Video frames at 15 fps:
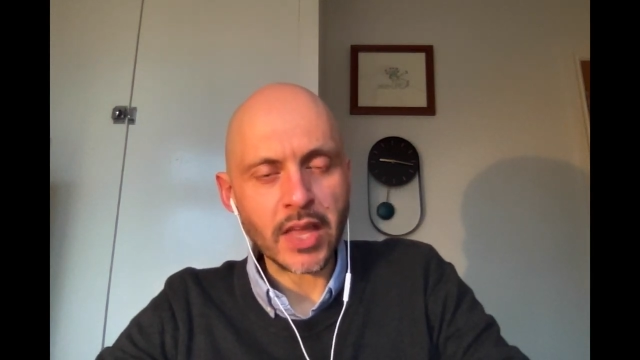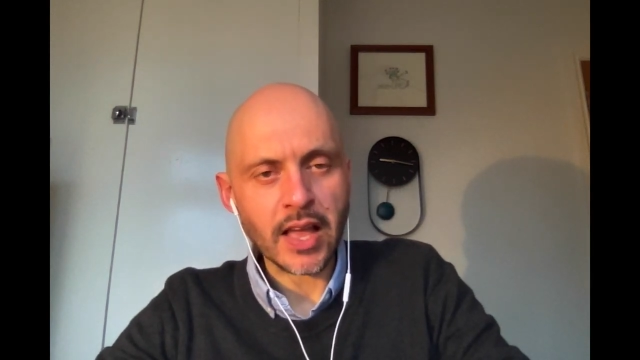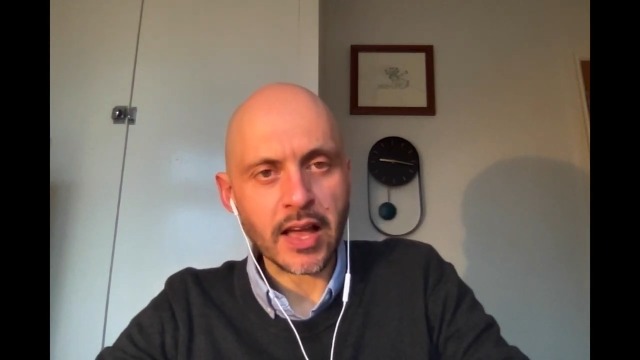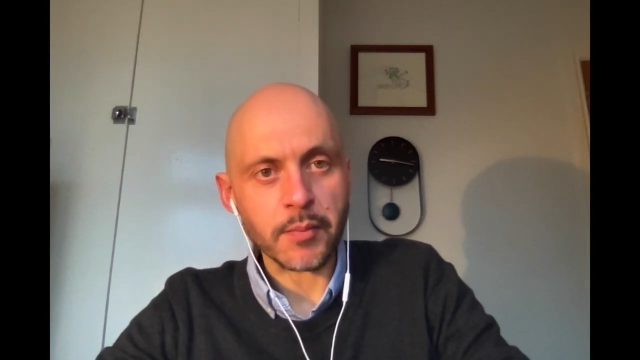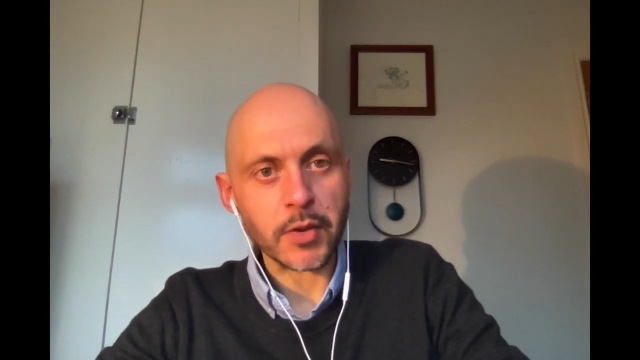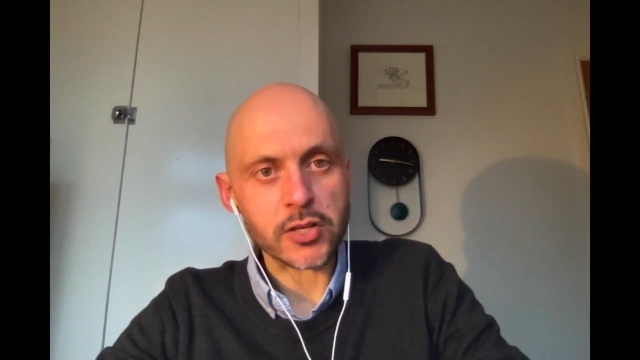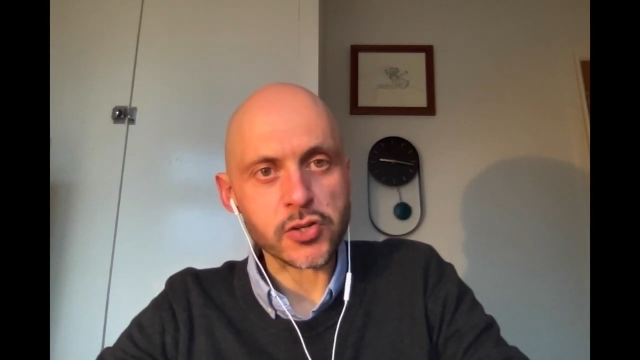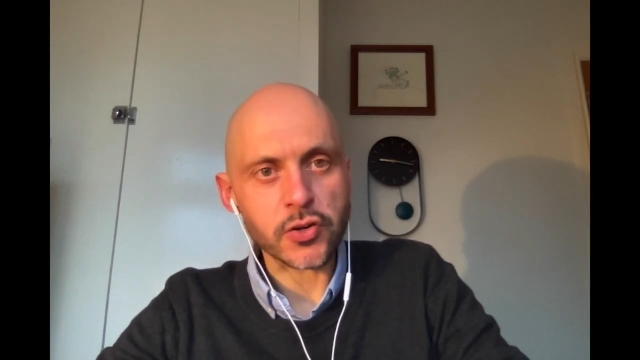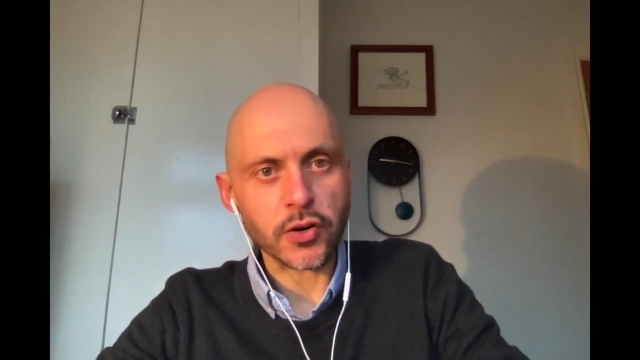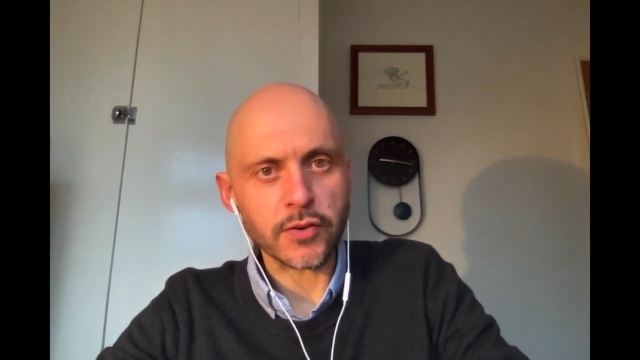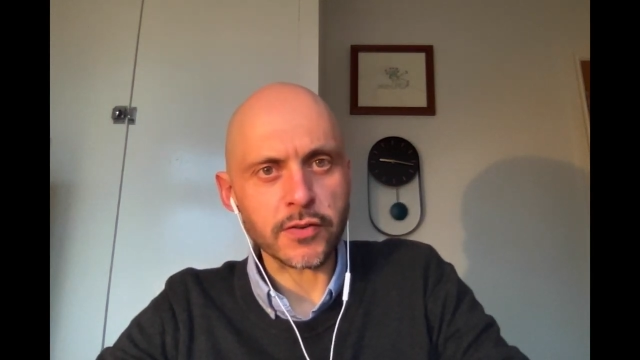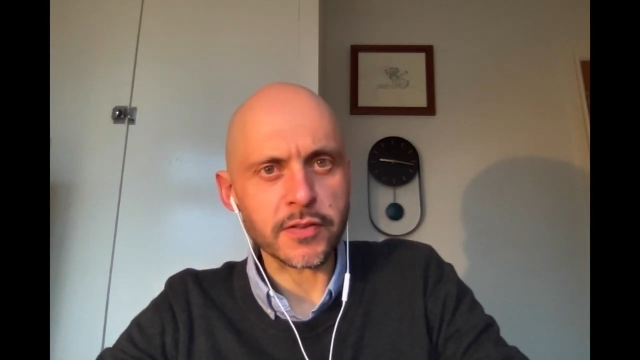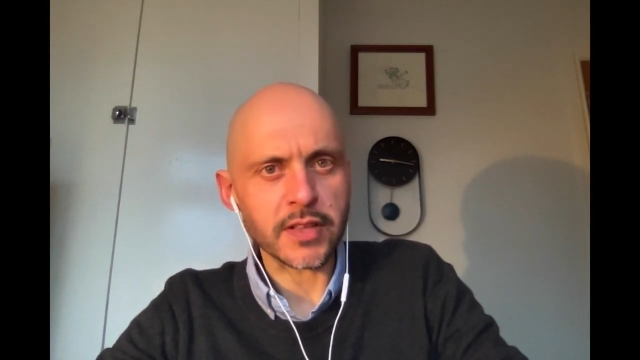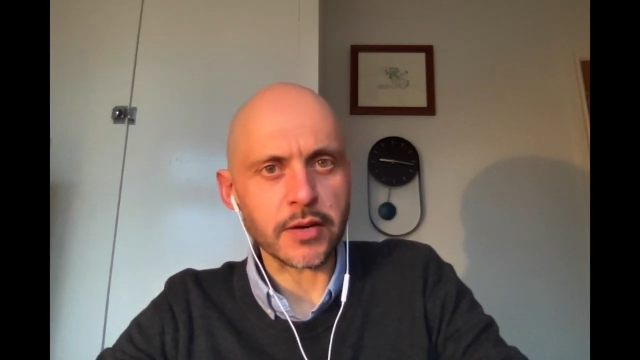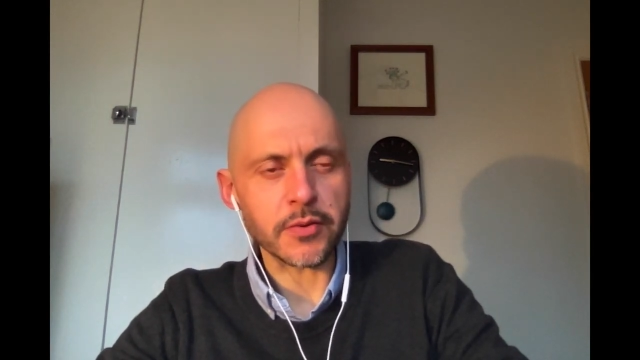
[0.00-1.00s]
how much
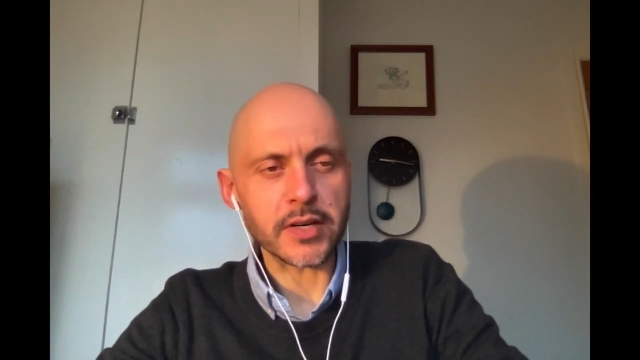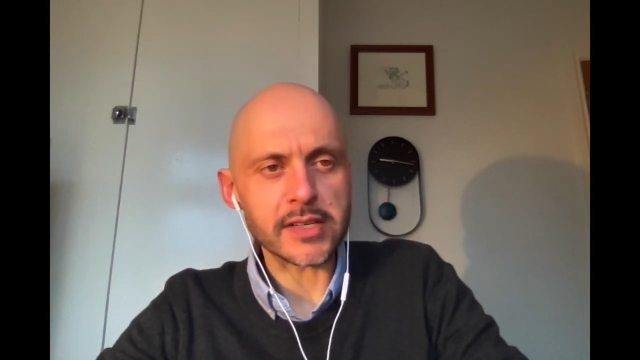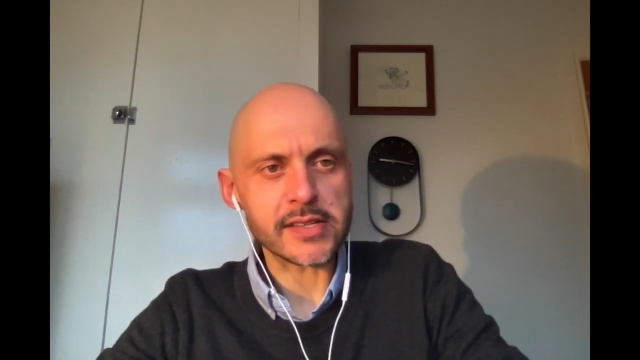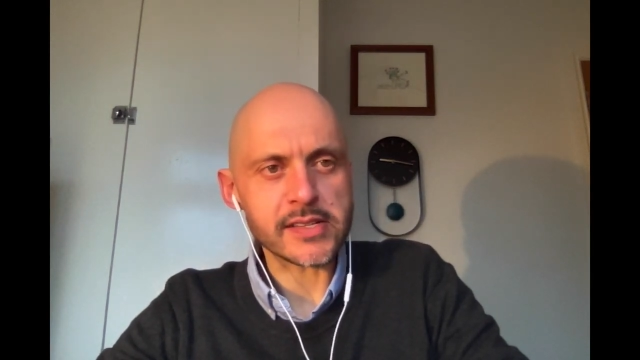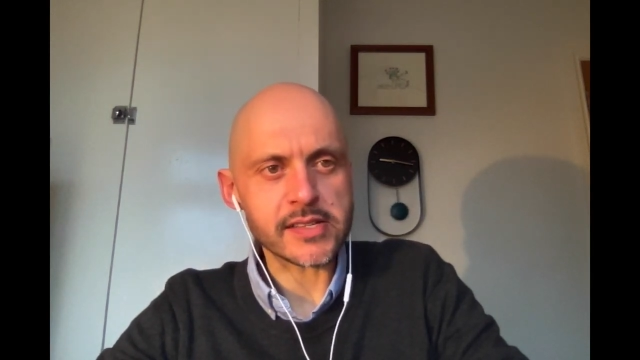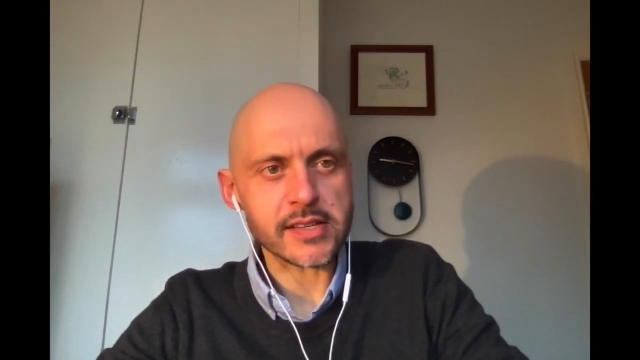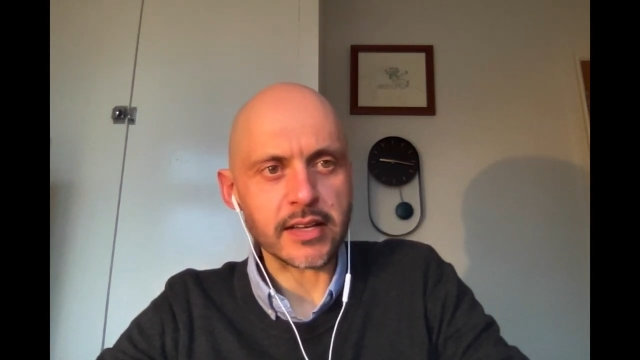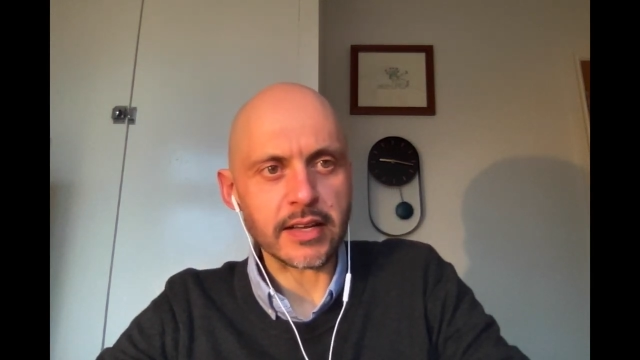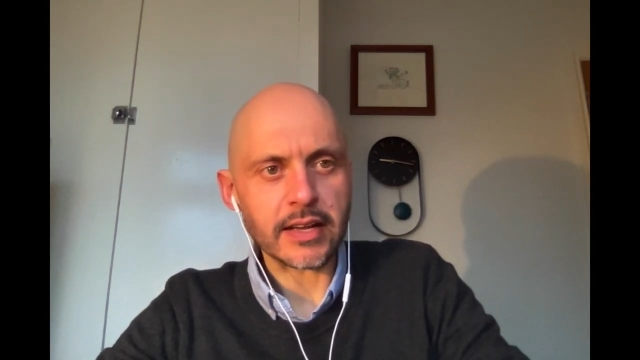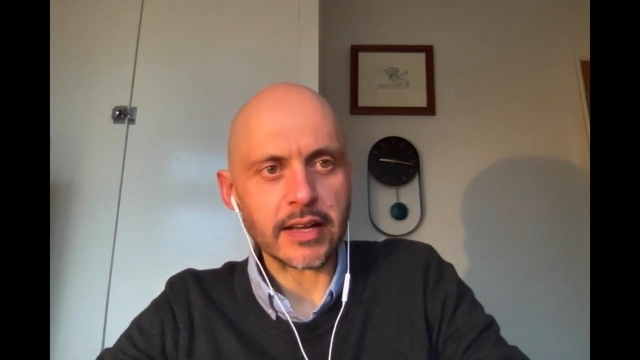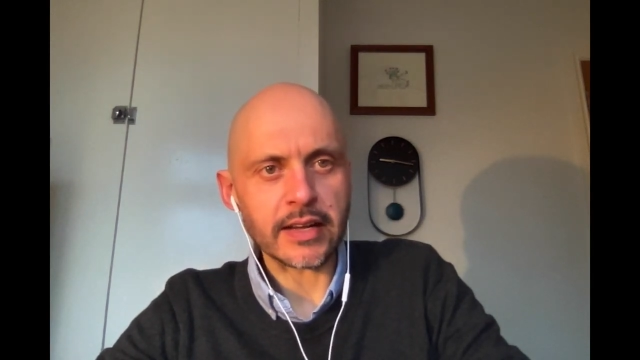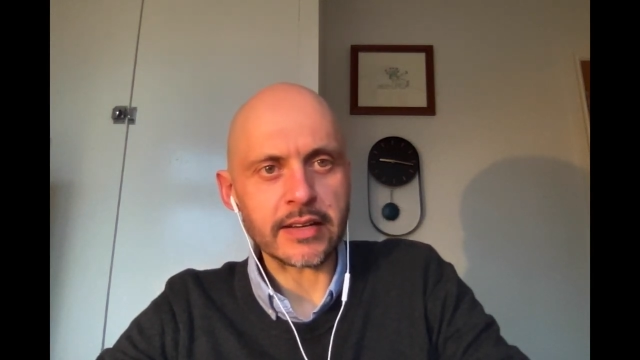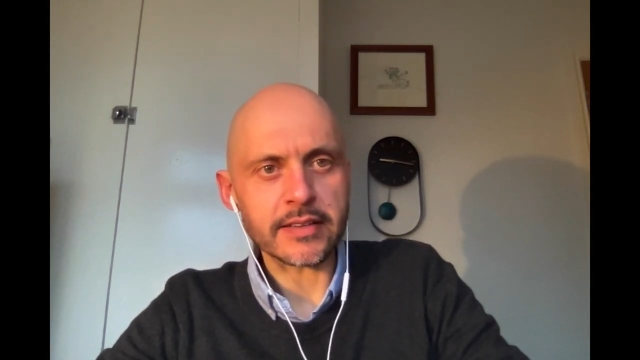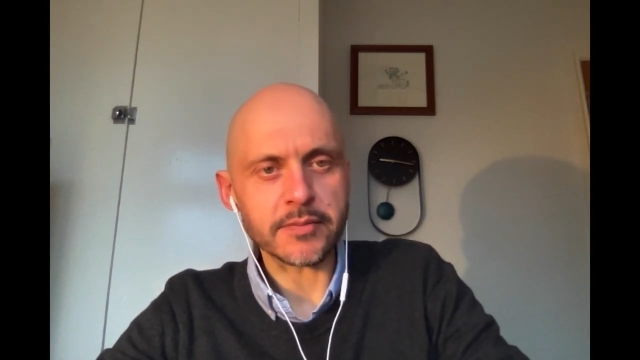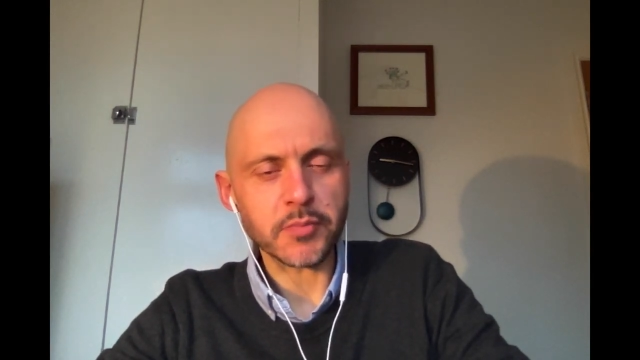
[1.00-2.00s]
growth there is uh,